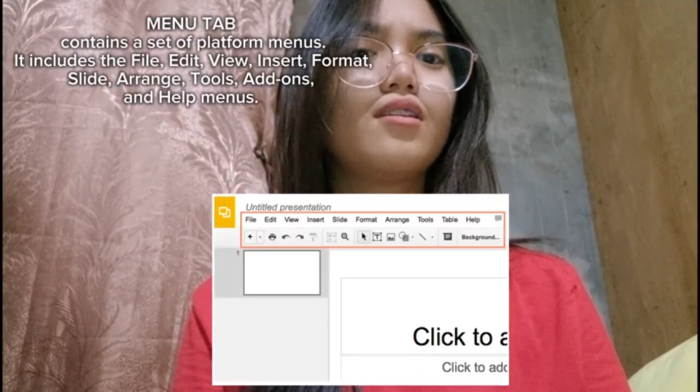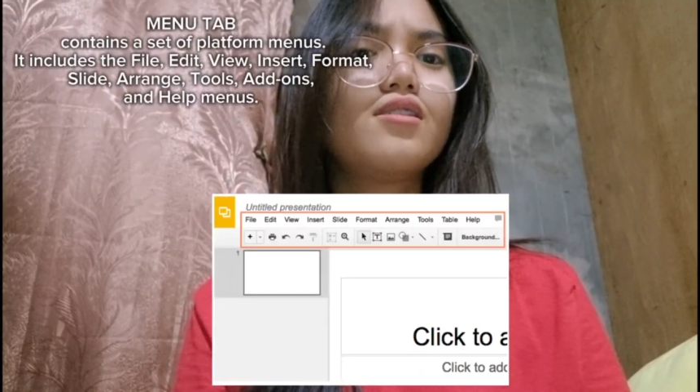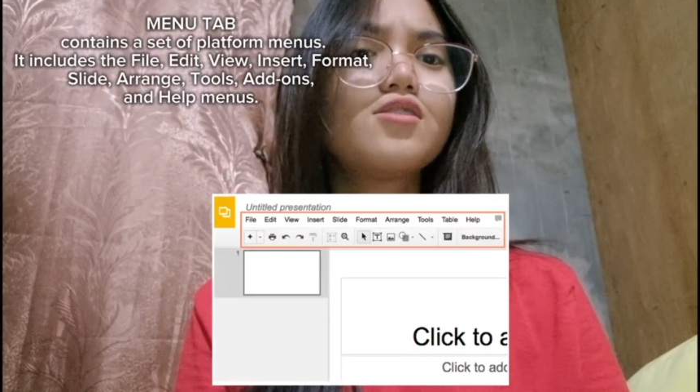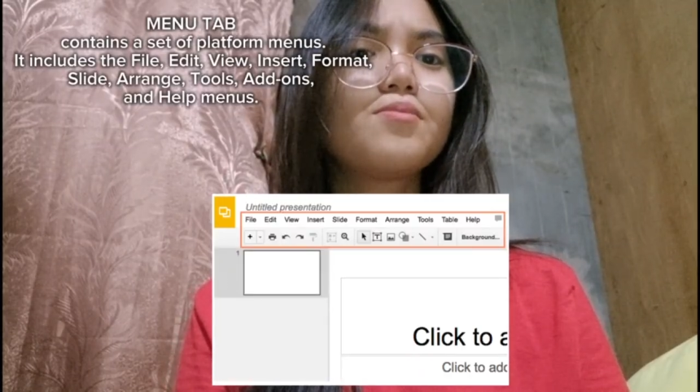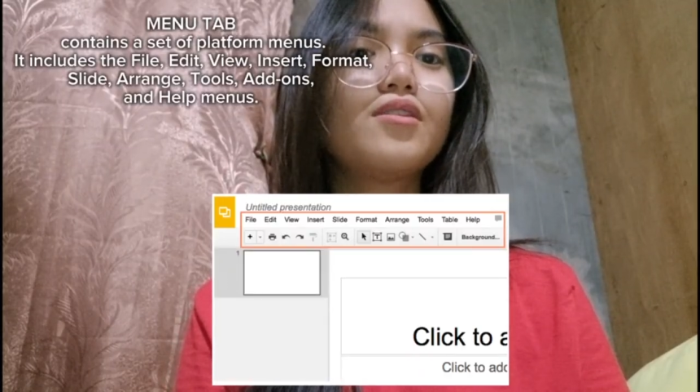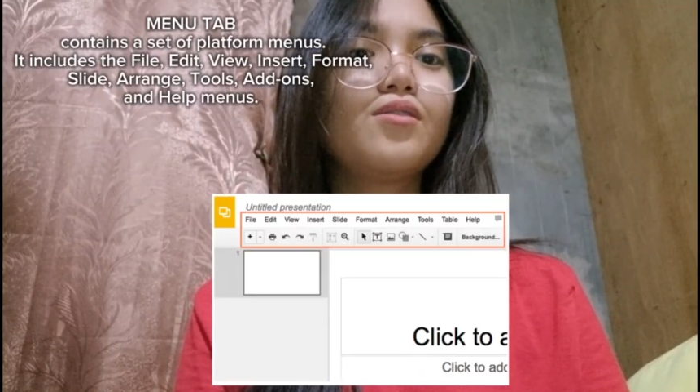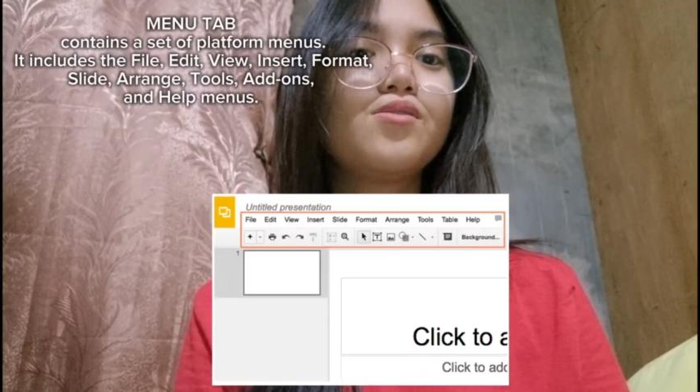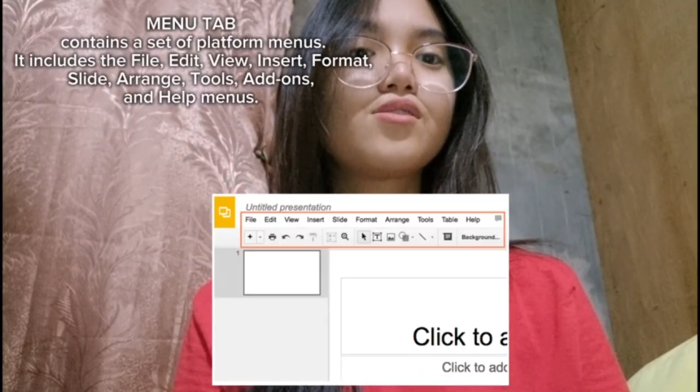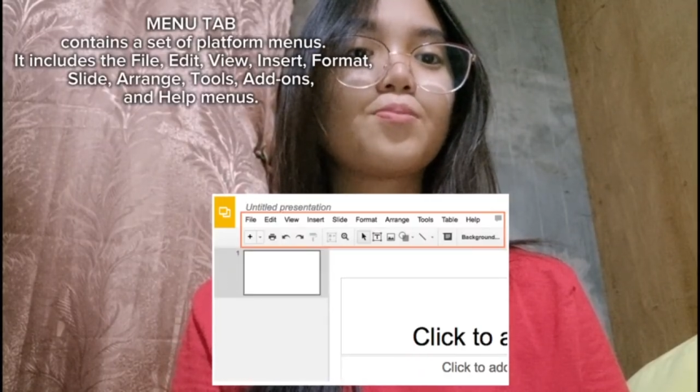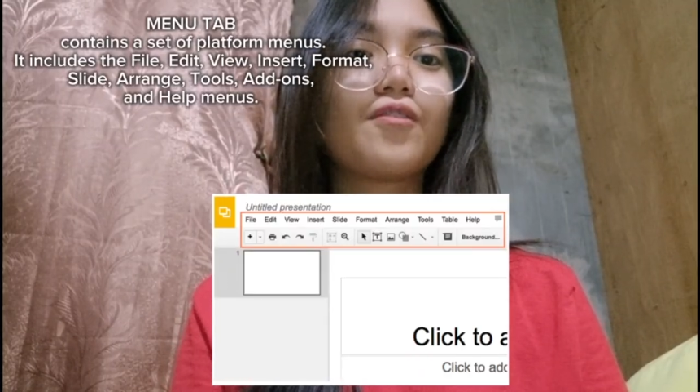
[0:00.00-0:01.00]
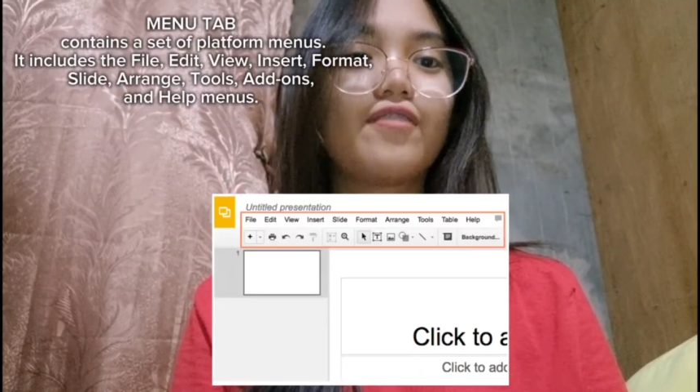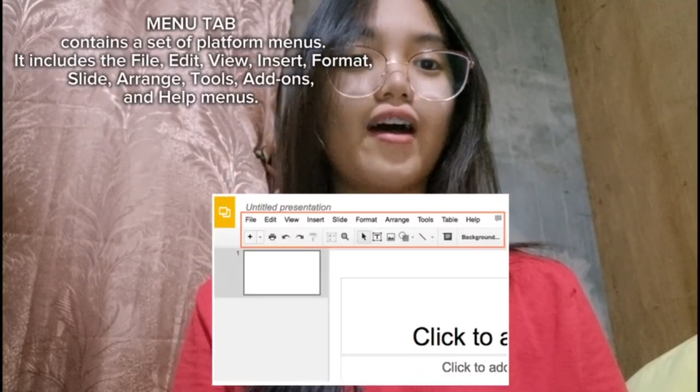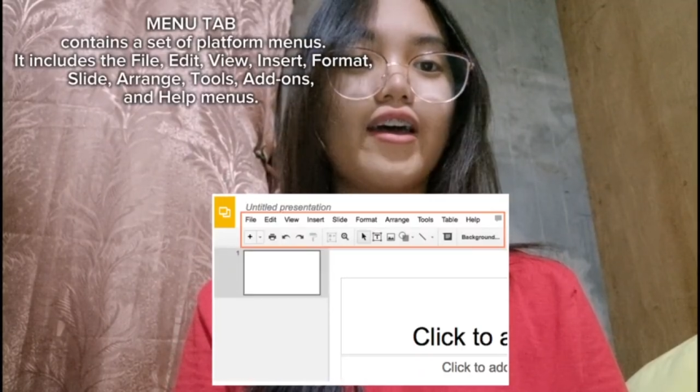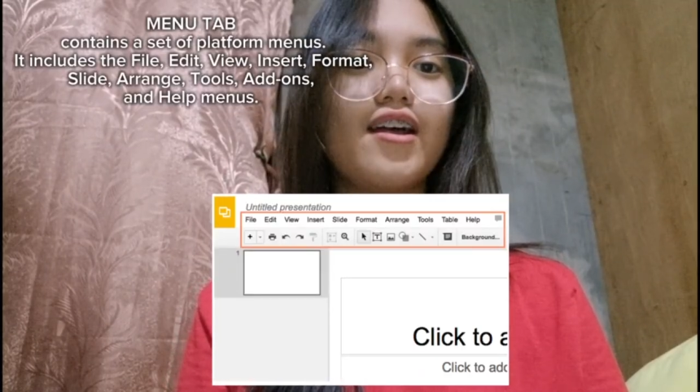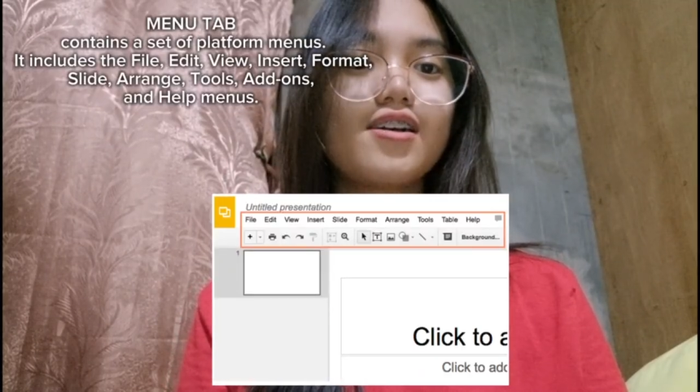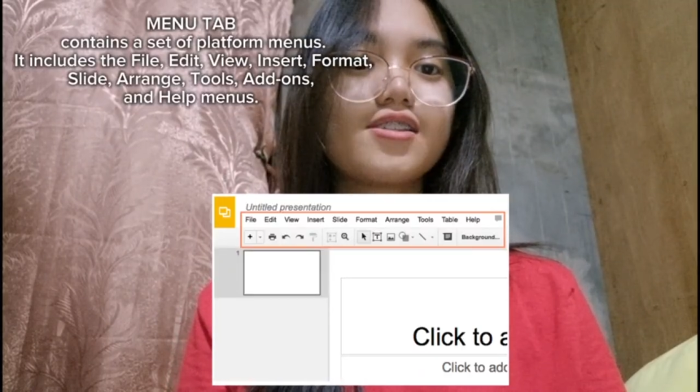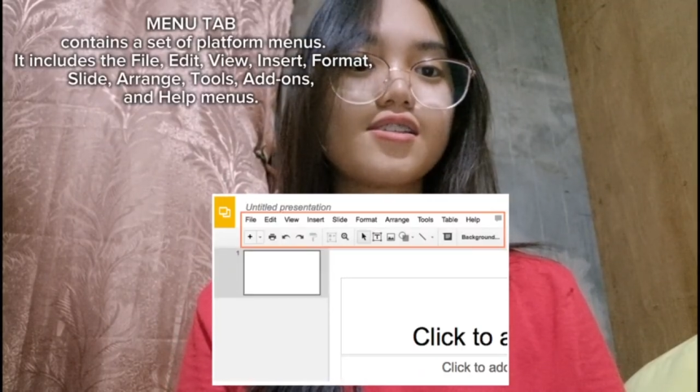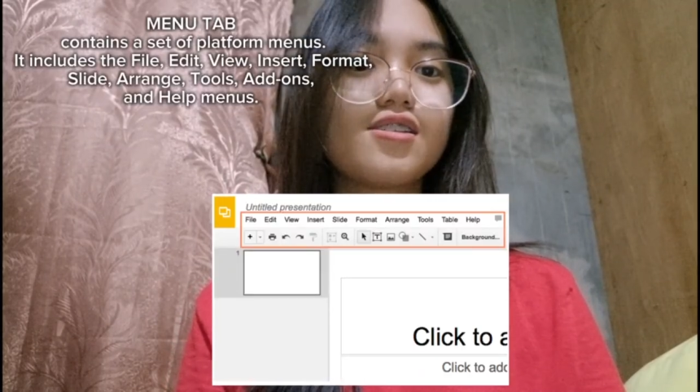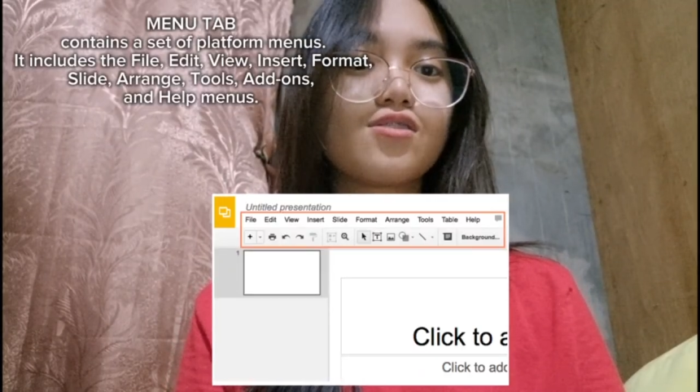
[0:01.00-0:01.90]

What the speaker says: These menus provide access